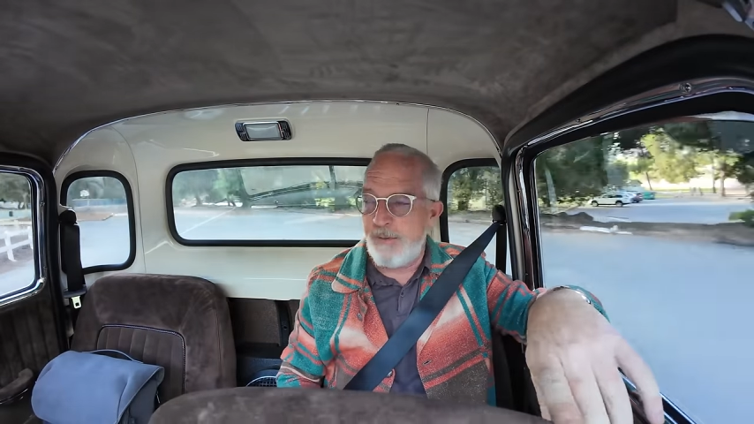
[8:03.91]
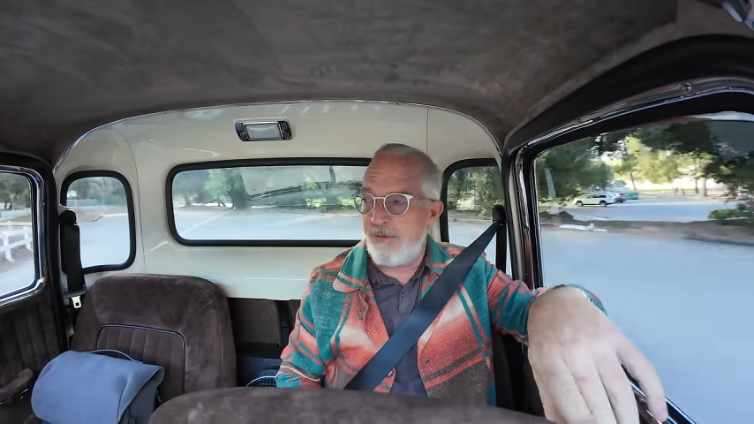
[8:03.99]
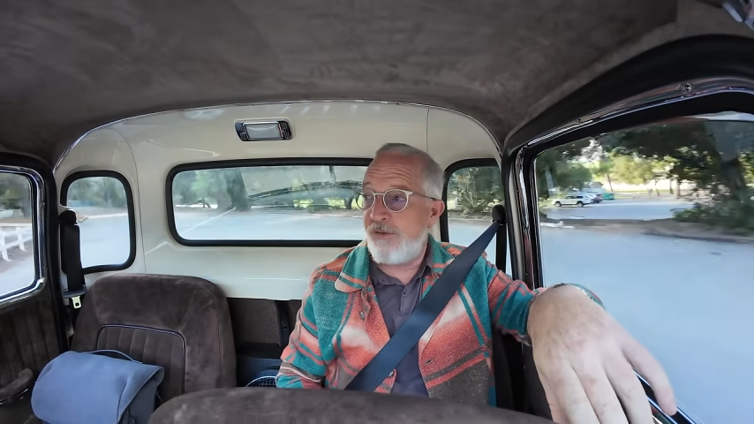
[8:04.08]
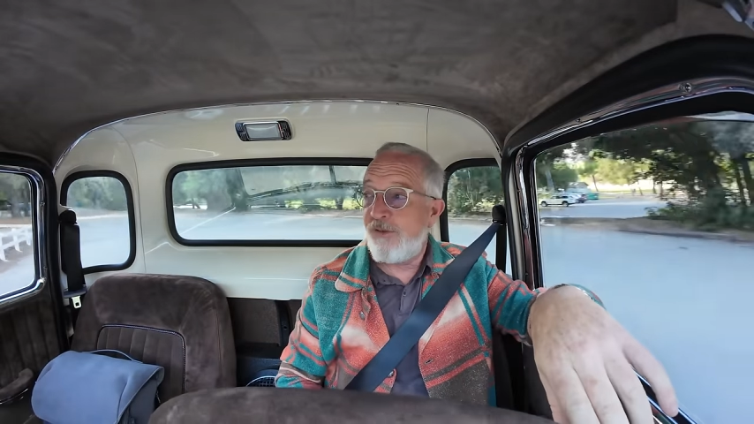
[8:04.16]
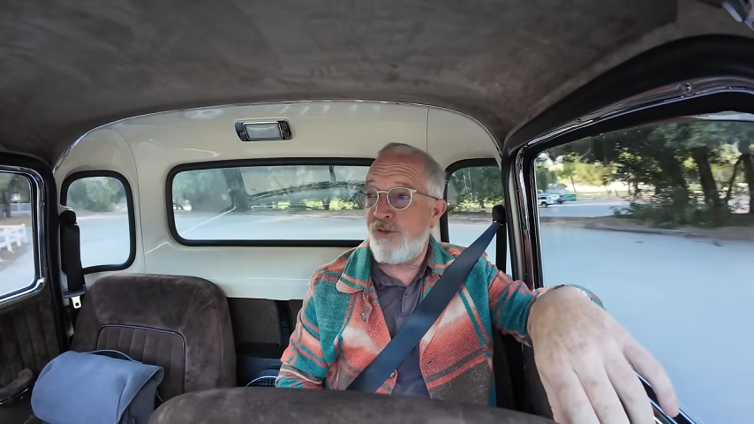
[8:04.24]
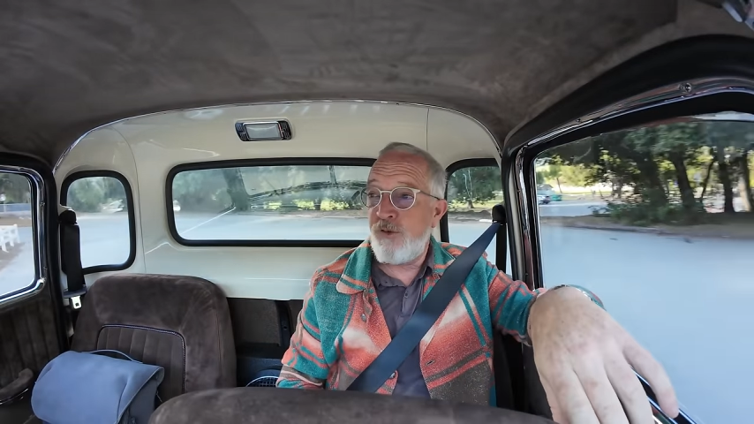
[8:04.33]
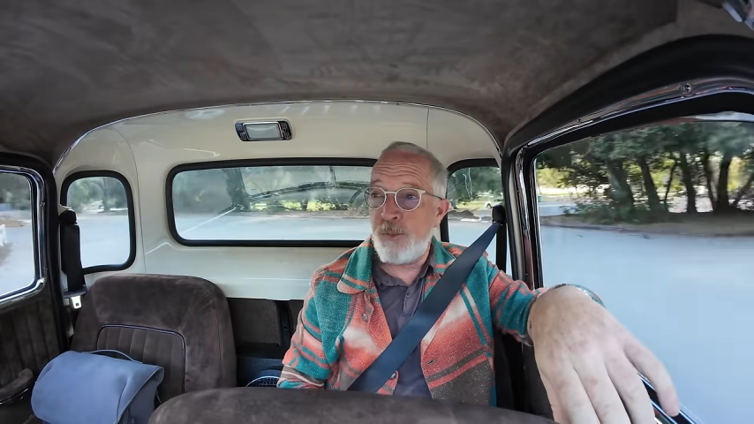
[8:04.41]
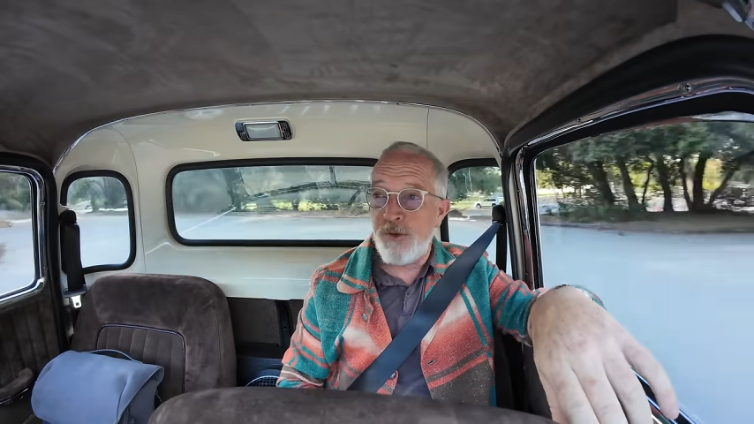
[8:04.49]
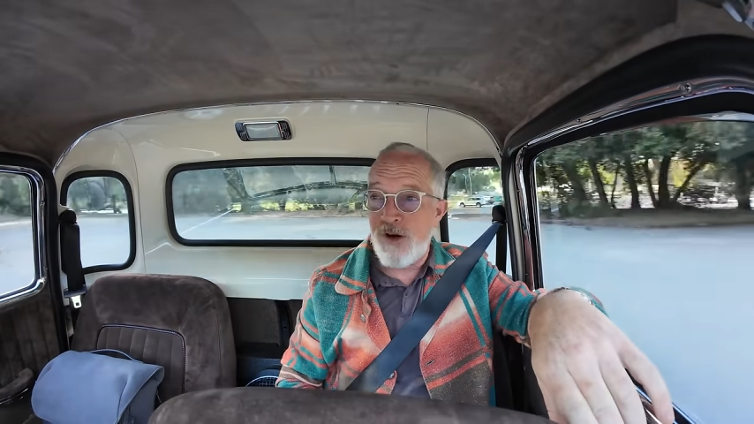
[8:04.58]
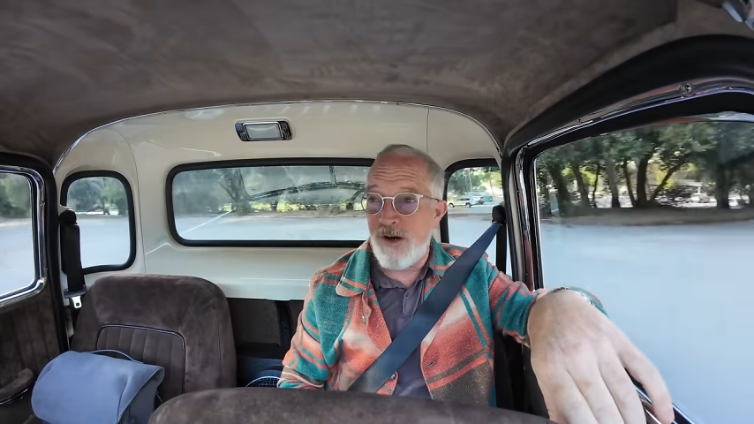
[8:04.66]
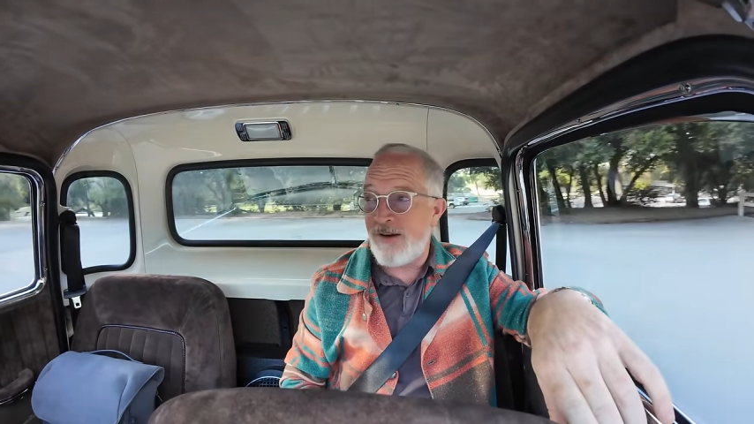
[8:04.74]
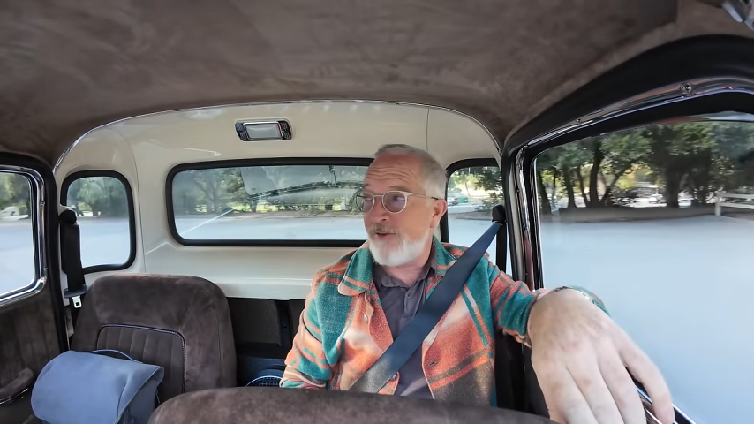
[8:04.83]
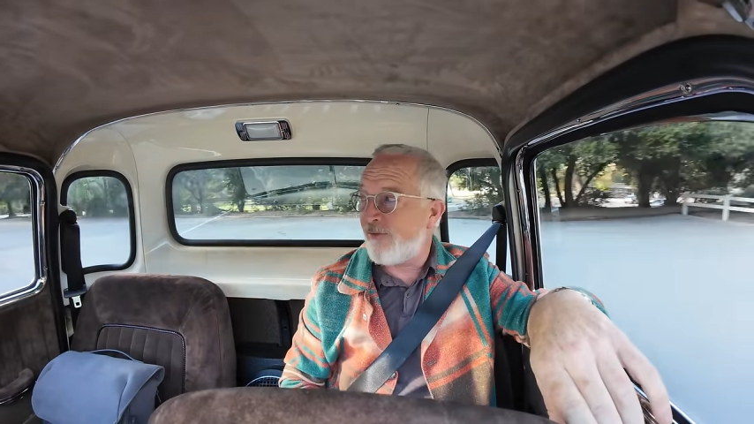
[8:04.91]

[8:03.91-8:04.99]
Super hard to